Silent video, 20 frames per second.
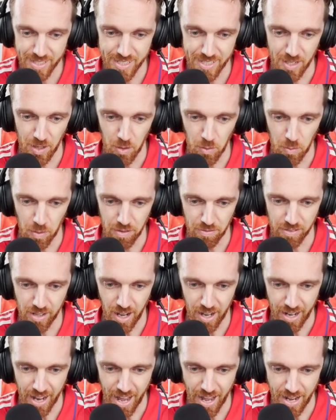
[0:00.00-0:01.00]
So we've
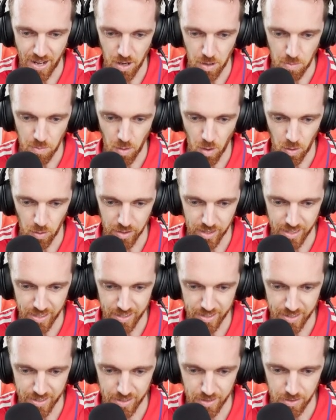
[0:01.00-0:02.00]
got Aeon Mall
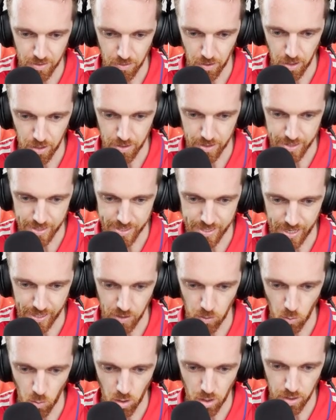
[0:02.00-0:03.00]
here, the
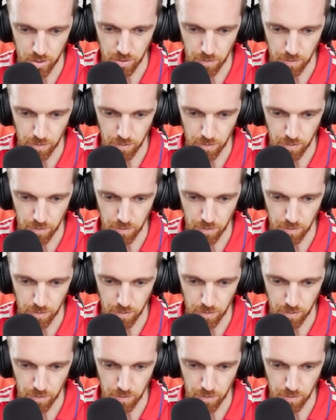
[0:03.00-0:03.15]
second one.